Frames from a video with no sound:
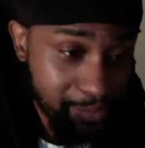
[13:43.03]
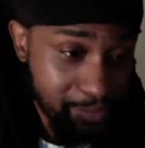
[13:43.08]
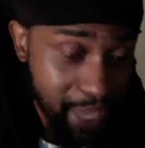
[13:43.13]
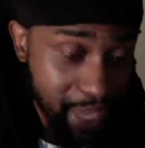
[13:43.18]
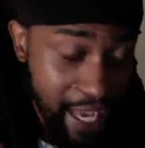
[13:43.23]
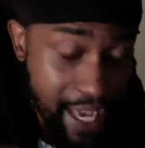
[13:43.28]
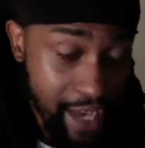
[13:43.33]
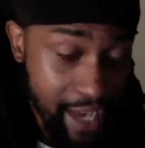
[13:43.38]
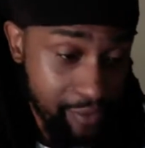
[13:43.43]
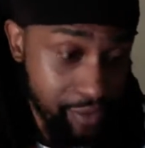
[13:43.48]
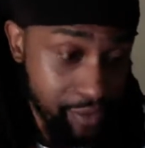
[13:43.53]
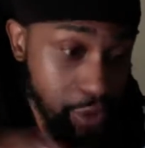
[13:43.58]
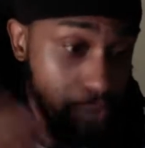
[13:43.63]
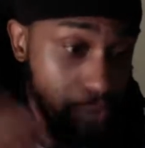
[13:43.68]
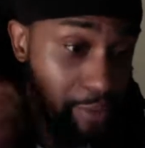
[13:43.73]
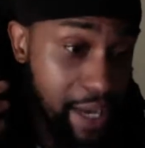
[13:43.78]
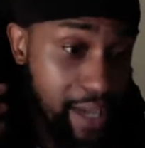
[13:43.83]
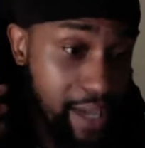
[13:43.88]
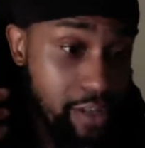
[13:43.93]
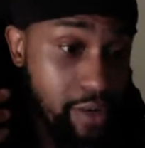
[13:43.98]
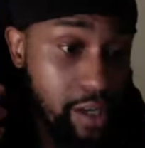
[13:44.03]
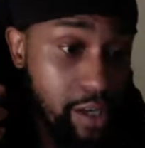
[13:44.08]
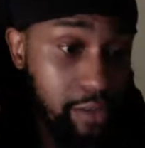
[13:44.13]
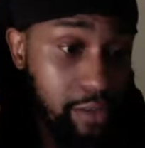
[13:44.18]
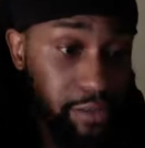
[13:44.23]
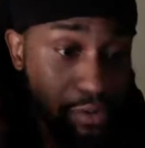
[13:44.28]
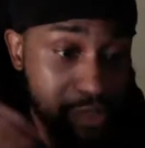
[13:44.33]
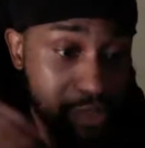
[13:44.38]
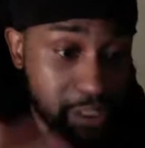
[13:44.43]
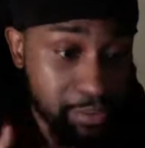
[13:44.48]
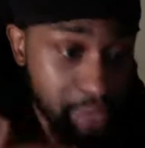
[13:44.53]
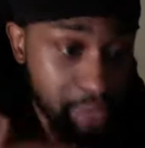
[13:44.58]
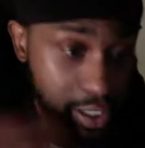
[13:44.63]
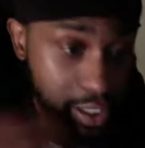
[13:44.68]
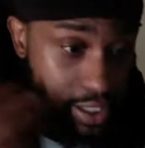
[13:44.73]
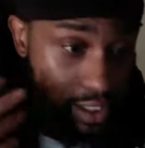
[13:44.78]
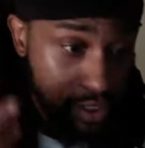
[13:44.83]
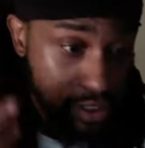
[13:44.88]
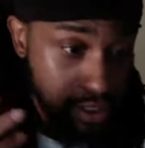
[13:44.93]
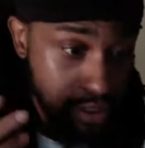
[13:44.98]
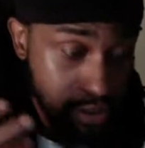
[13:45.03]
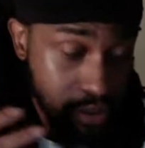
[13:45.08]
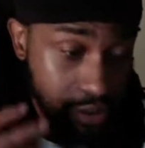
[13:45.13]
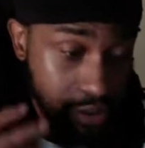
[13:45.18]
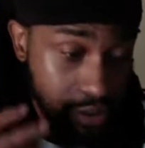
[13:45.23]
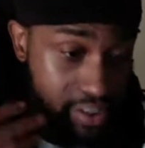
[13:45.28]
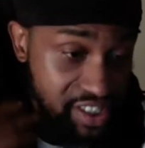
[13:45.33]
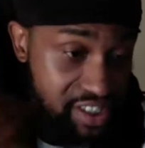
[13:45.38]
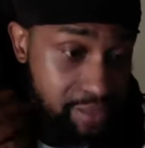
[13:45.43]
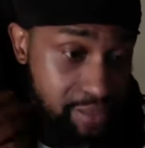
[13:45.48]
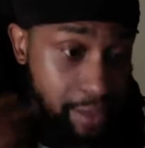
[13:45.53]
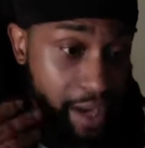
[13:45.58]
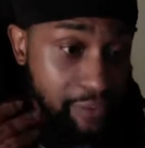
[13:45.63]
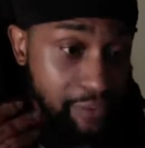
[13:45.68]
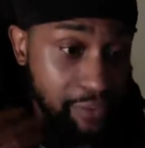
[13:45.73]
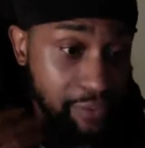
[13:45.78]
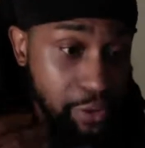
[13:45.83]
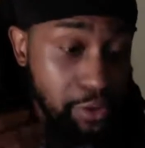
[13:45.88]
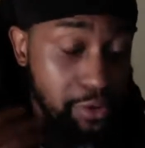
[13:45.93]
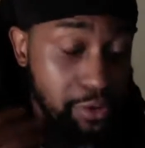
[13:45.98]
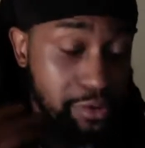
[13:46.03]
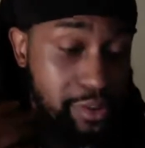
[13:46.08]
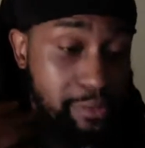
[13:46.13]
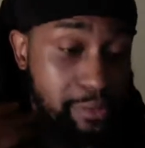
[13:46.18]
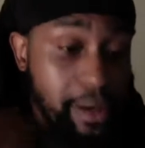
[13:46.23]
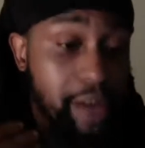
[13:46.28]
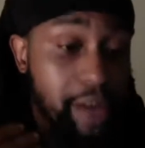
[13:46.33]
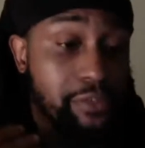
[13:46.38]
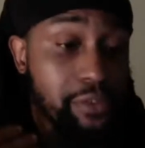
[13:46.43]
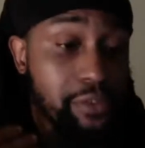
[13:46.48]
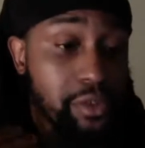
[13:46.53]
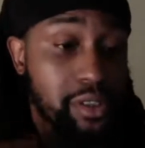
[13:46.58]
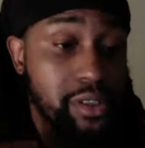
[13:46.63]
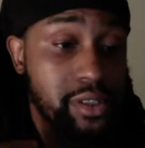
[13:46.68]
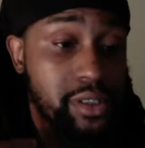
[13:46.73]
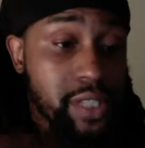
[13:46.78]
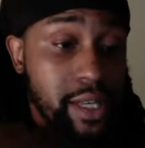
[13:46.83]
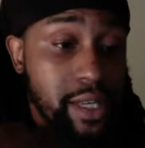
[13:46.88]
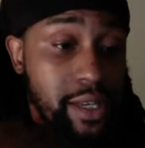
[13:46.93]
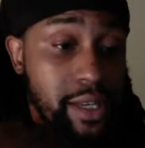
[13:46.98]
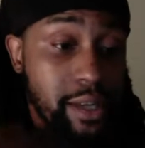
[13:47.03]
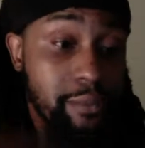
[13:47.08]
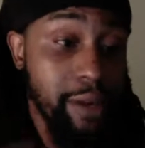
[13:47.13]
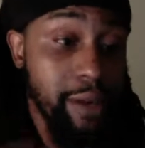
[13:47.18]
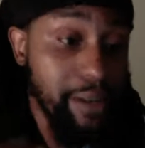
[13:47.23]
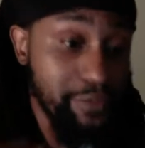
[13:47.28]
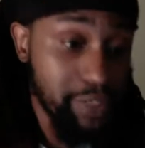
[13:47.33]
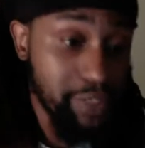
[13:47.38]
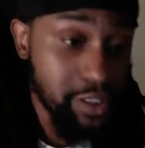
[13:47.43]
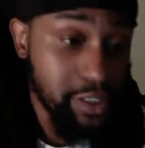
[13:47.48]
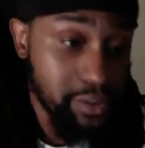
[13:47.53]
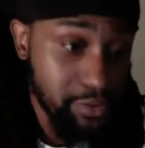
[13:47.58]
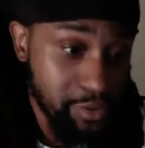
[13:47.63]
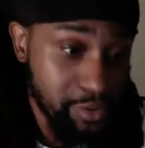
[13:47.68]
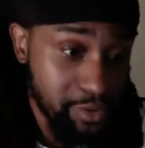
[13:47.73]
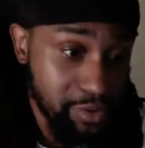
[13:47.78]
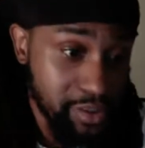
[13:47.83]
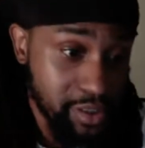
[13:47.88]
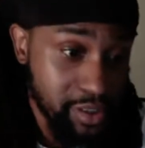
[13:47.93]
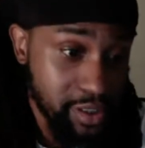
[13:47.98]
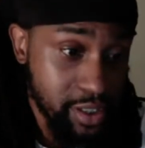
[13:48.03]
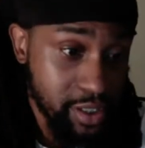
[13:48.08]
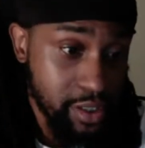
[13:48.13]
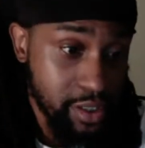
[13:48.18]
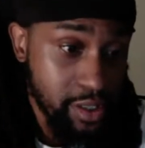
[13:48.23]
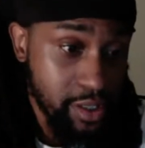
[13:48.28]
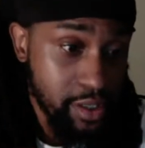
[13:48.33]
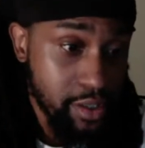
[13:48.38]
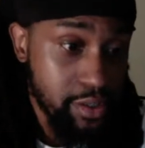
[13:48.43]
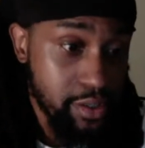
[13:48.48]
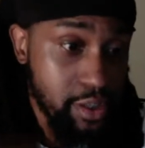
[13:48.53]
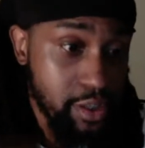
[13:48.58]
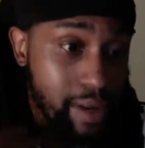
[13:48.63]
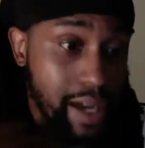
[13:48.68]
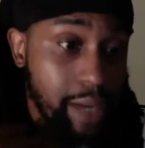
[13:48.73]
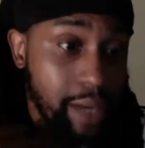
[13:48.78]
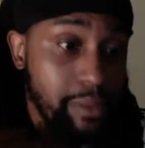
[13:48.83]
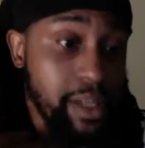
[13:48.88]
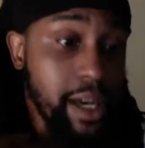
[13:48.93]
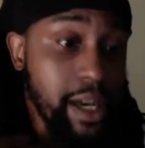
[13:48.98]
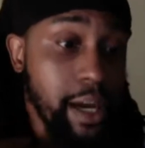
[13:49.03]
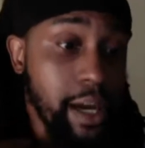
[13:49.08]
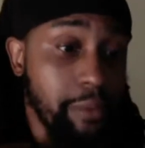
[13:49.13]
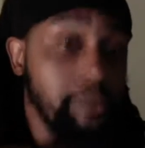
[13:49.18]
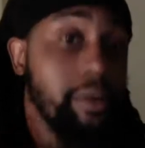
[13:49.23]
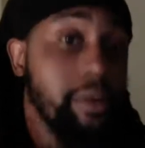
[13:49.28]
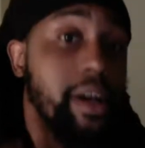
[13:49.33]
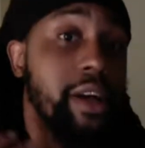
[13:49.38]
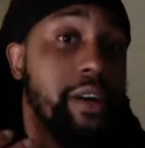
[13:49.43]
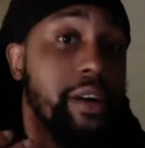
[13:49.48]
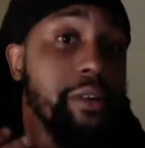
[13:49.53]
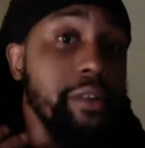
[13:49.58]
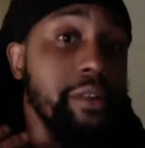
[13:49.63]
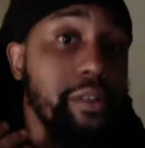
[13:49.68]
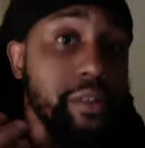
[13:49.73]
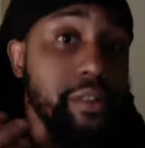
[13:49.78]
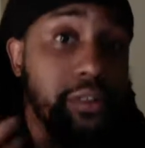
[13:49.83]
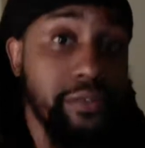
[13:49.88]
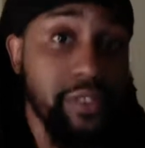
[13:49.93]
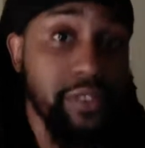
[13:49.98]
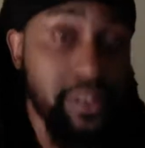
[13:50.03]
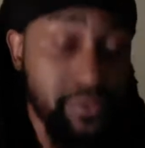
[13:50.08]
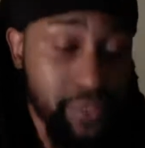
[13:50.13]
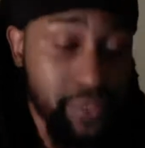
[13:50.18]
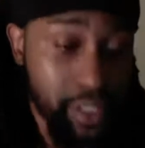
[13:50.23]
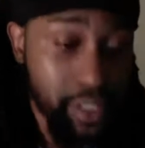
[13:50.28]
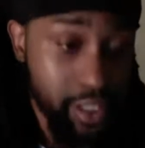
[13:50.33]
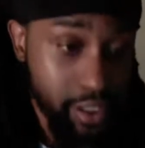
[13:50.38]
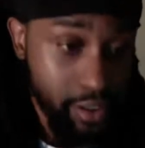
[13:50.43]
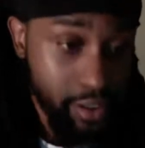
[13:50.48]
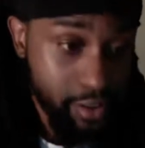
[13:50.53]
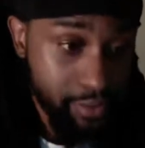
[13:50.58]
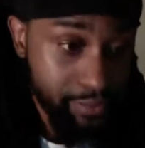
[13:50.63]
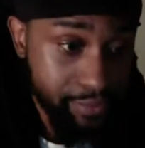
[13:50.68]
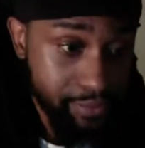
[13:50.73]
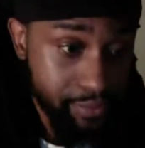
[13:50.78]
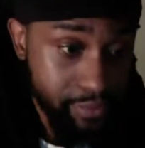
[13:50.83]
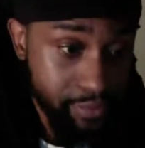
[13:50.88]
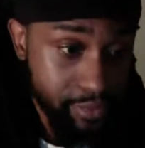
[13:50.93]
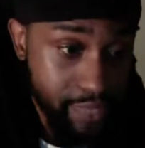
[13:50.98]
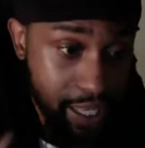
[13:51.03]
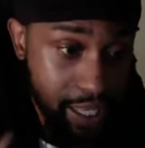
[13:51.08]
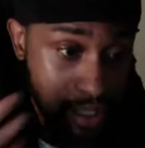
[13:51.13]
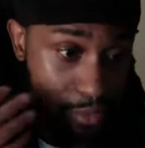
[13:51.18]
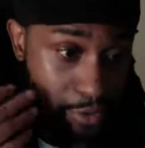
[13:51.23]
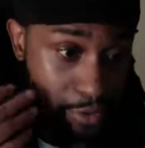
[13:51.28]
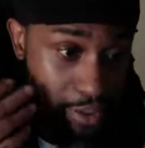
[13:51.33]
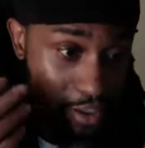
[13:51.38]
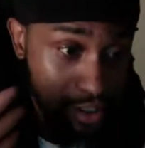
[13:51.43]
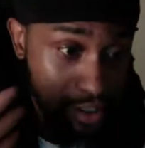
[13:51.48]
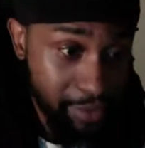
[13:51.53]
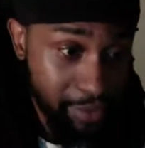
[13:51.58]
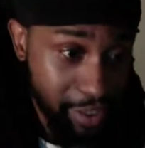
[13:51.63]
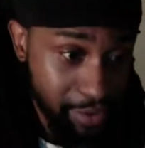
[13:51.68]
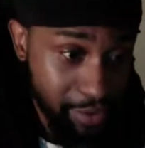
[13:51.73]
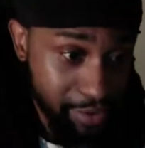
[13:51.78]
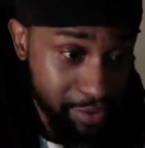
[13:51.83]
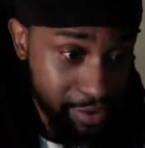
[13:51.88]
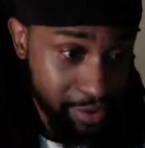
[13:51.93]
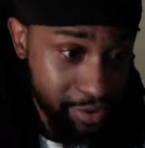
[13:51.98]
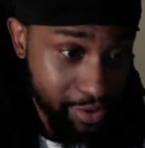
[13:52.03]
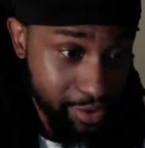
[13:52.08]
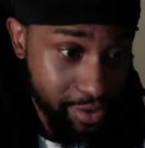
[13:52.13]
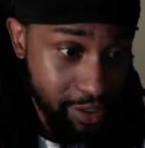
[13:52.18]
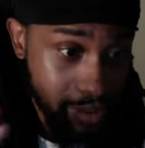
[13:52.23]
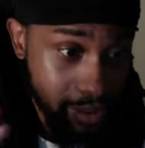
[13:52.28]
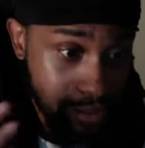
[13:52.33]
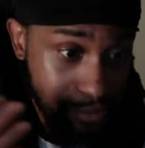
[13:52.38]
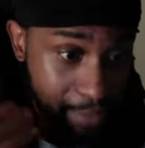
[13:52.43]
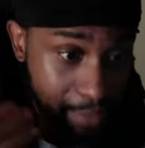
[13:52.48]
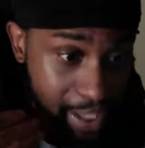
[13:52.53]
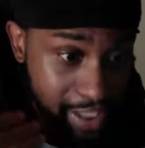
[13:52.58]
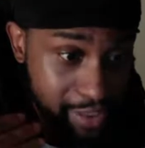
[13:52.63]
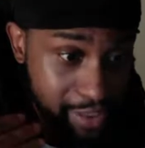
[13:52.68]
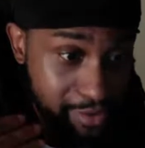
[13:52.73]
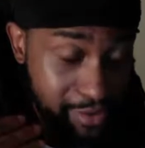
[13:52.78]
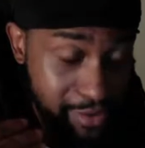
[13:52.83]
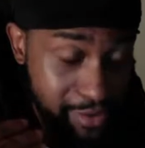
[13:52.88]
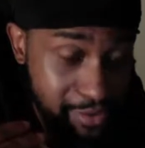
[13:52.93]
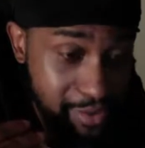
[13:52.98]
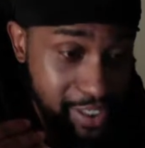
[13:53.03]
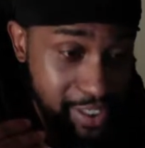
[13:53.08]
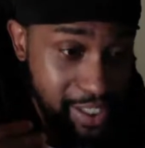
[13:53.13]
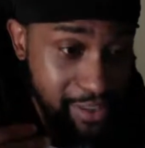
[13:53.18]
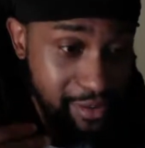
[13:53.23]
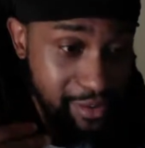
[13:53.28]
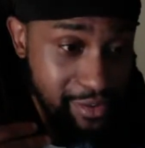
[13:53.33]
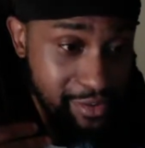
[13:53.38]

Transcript: I have no background music playing. It's just my vocals and my voice and my visuals. So I'm the copyright owner of this video that I'm going to upload to my YouTube channel.